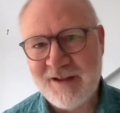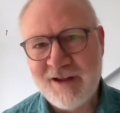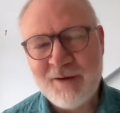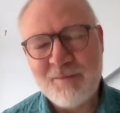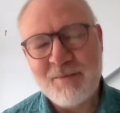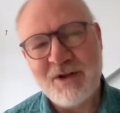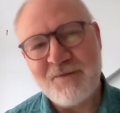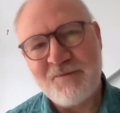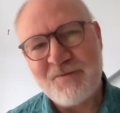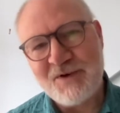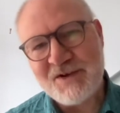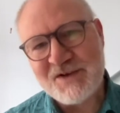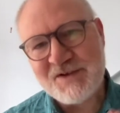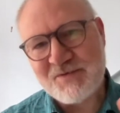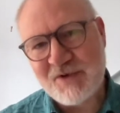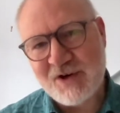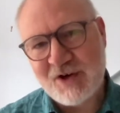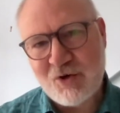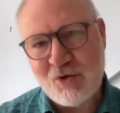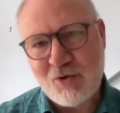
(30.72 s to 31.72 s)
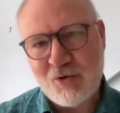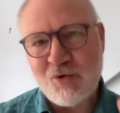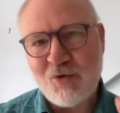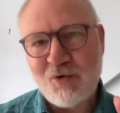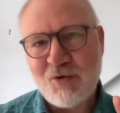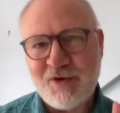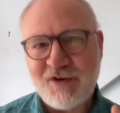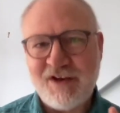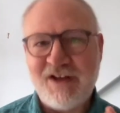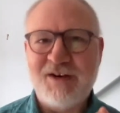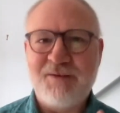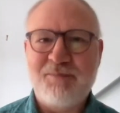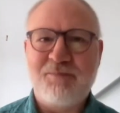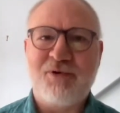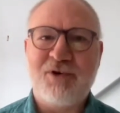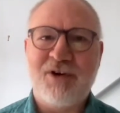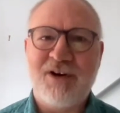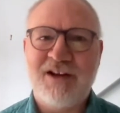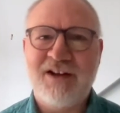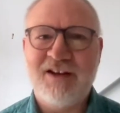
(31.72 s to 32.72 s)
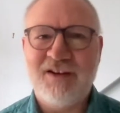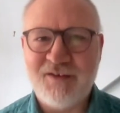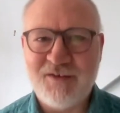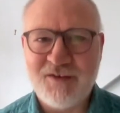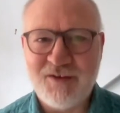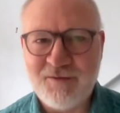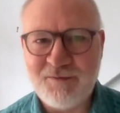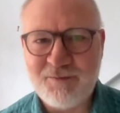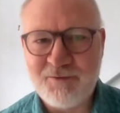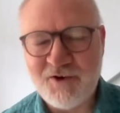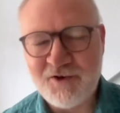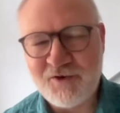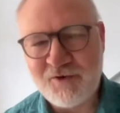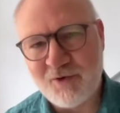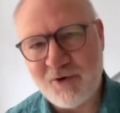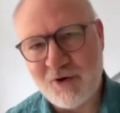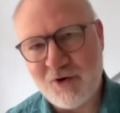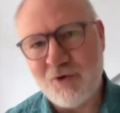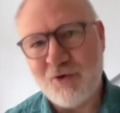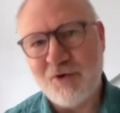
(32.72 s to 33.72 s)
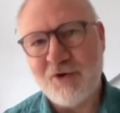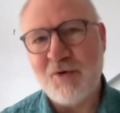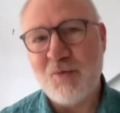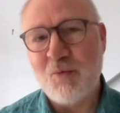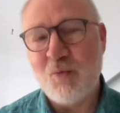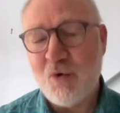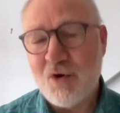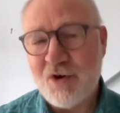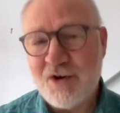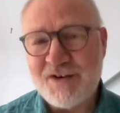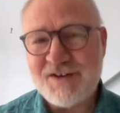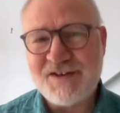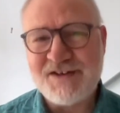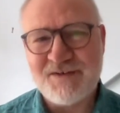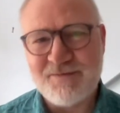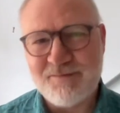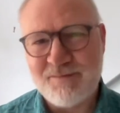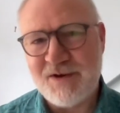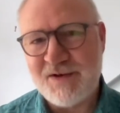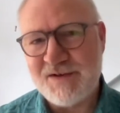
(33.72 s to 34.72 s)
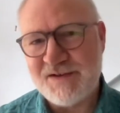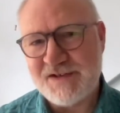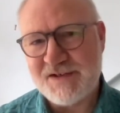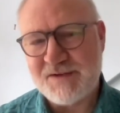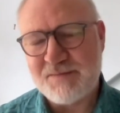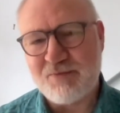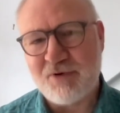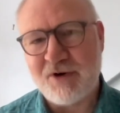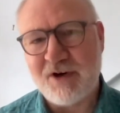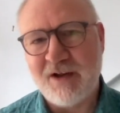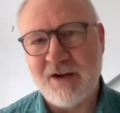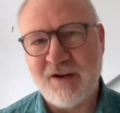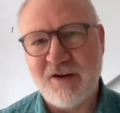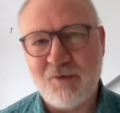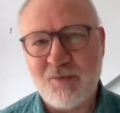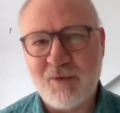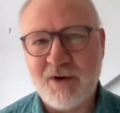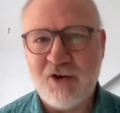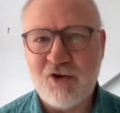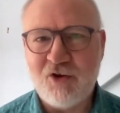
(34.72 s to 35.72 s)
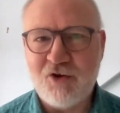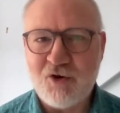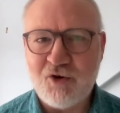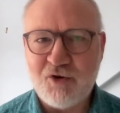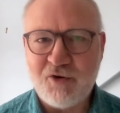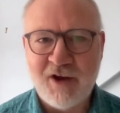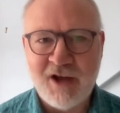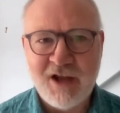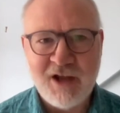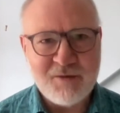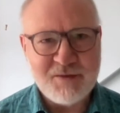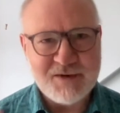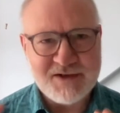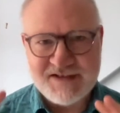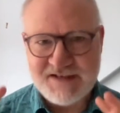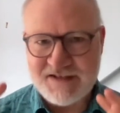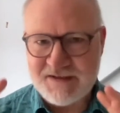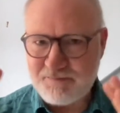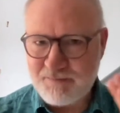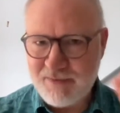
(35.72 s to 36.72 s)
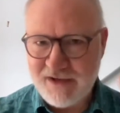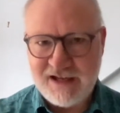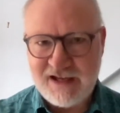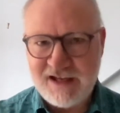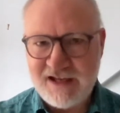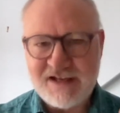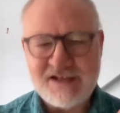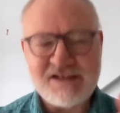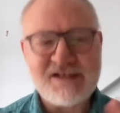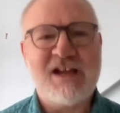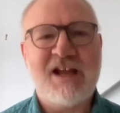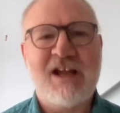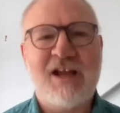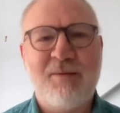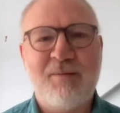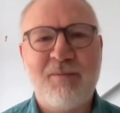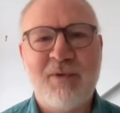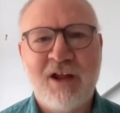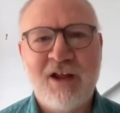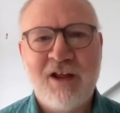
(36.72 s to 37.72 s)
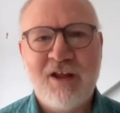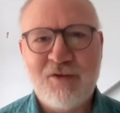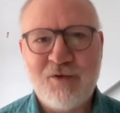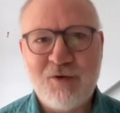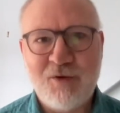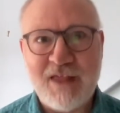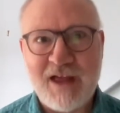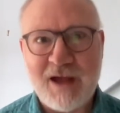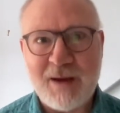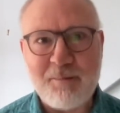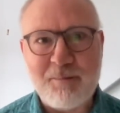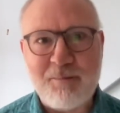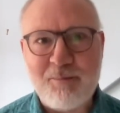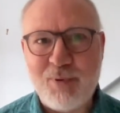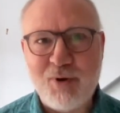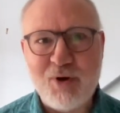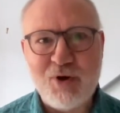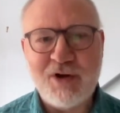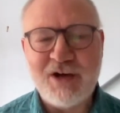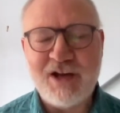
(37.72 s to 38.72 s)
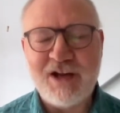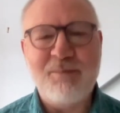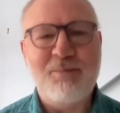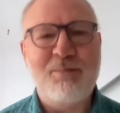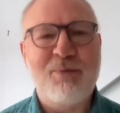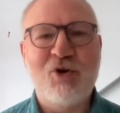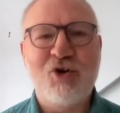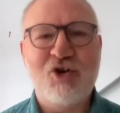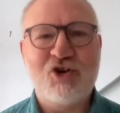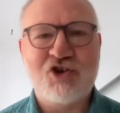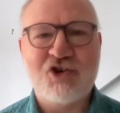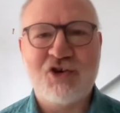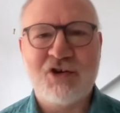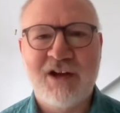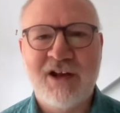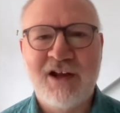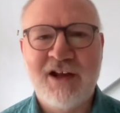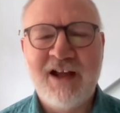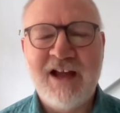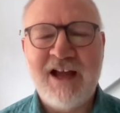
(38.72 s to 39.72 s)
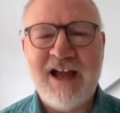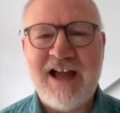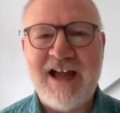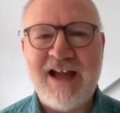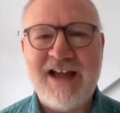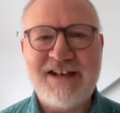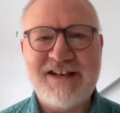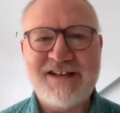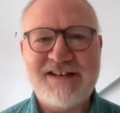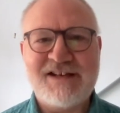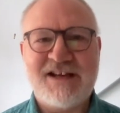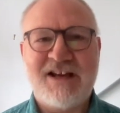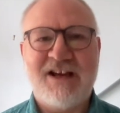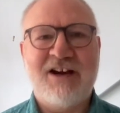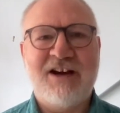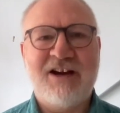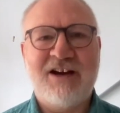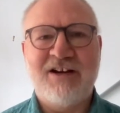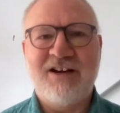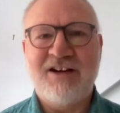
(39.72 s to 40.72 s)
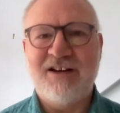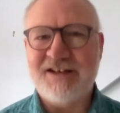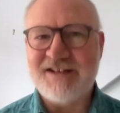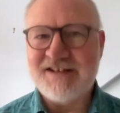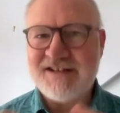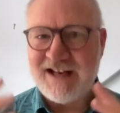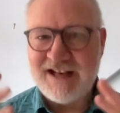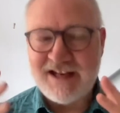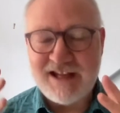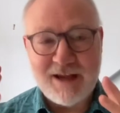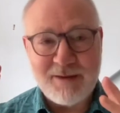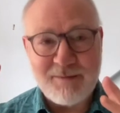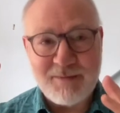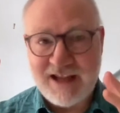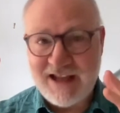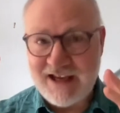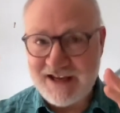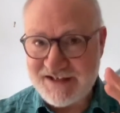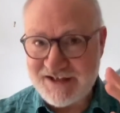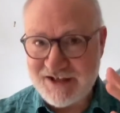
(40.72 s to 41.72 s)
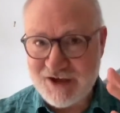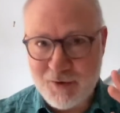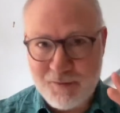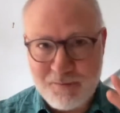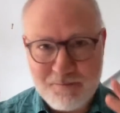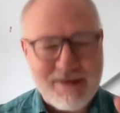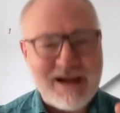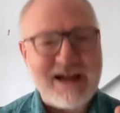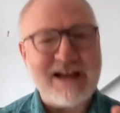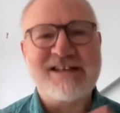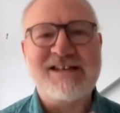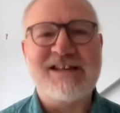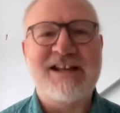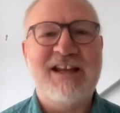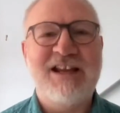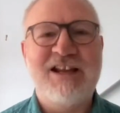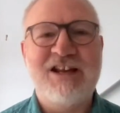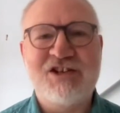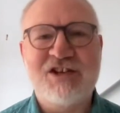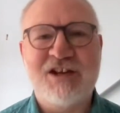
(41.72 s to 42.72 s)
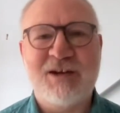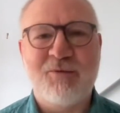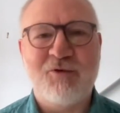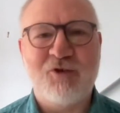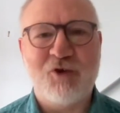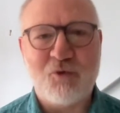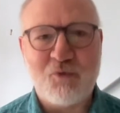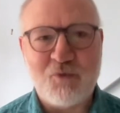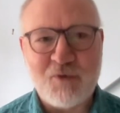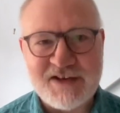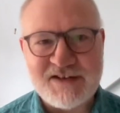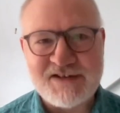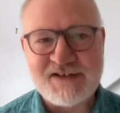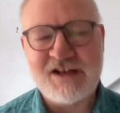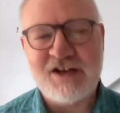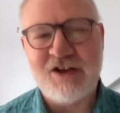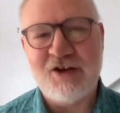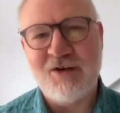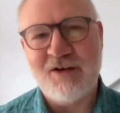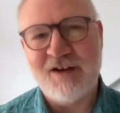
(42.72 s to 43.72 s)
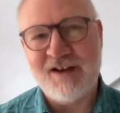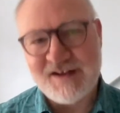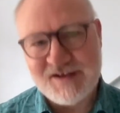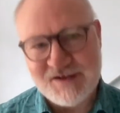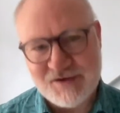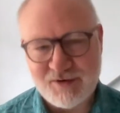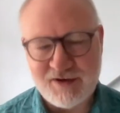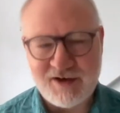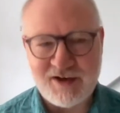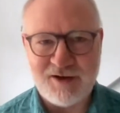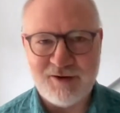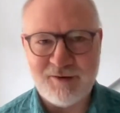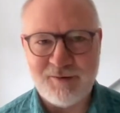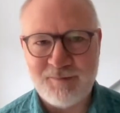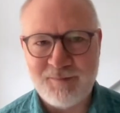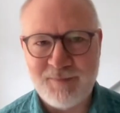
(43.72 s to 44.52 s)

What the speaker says: But the first recorded prayers, the first recorded words of Moses praying is when God was speaking to him through that burning bush and telling him he had to go back to Egypt to rescue Israel,